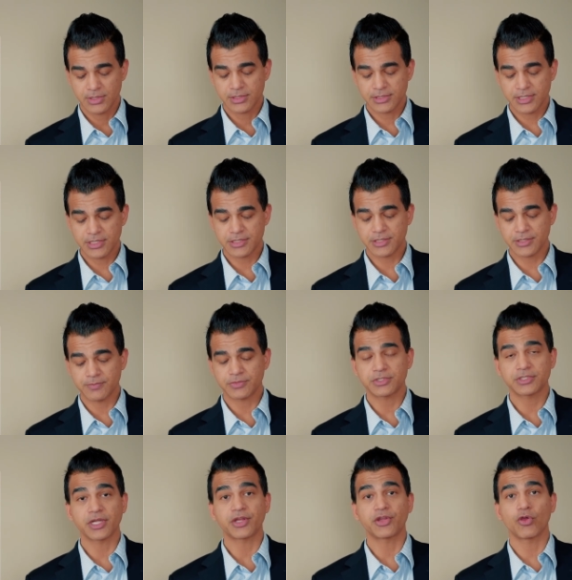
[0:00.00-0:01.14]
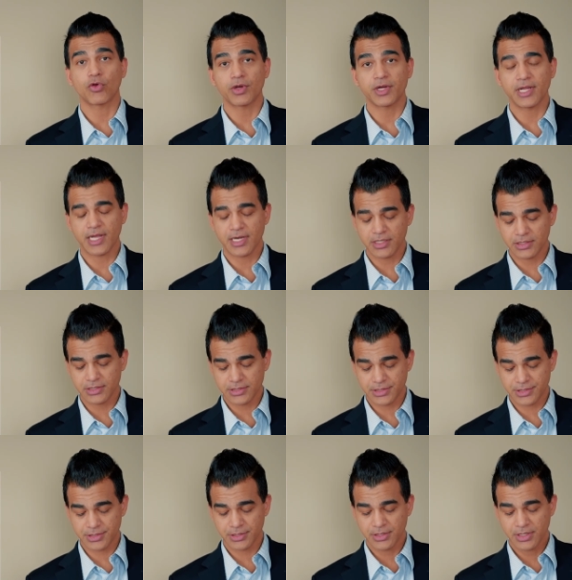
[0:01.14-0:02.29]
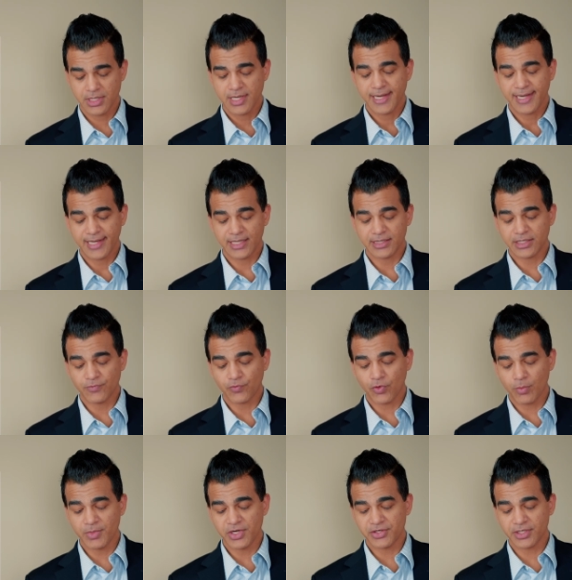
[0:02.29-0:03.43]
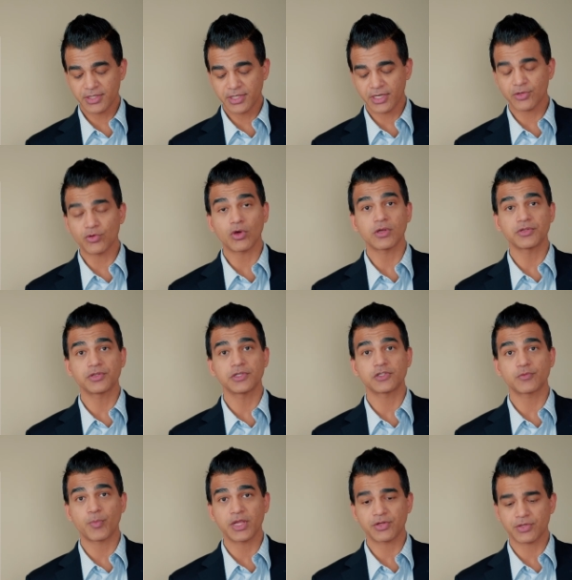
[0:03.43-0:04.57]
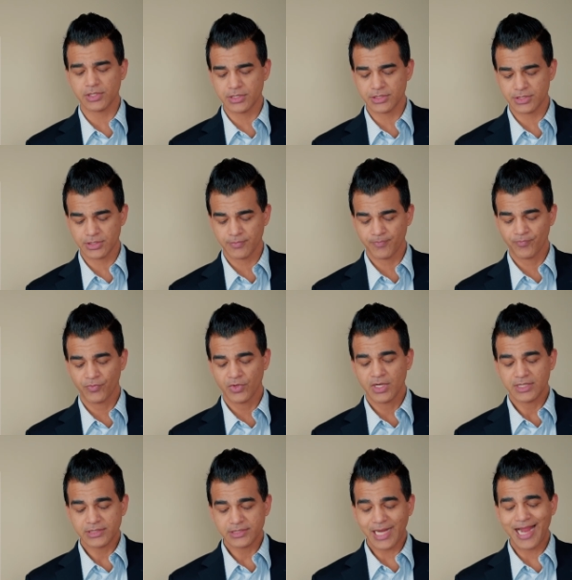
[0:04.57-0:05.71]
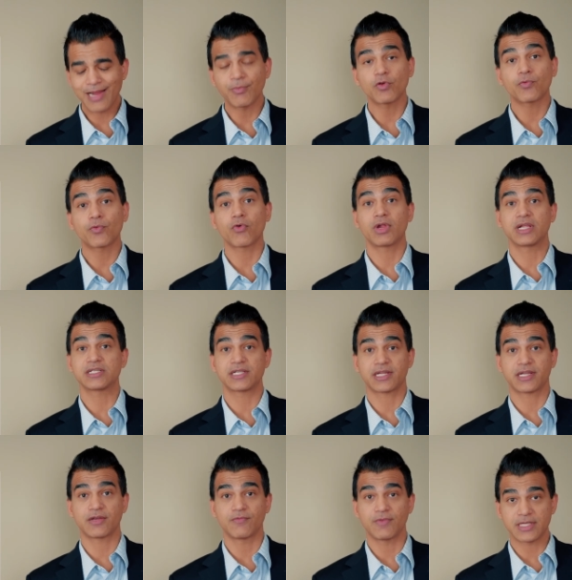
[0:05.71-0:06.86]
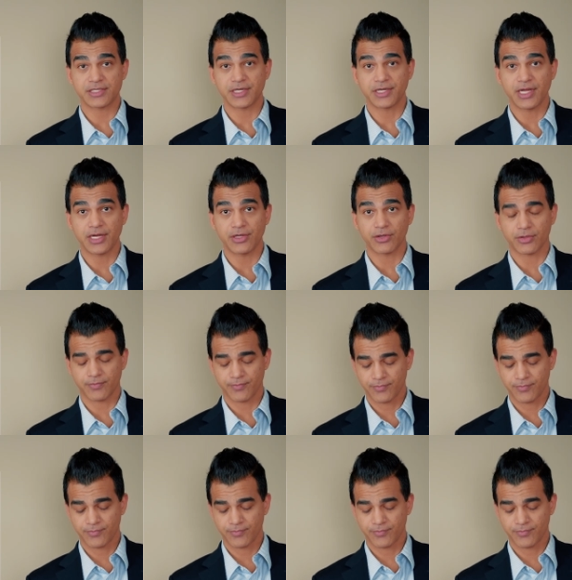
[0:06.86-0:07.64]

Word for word: systems security analyst, health information technology specialist, cyber forensic investigator.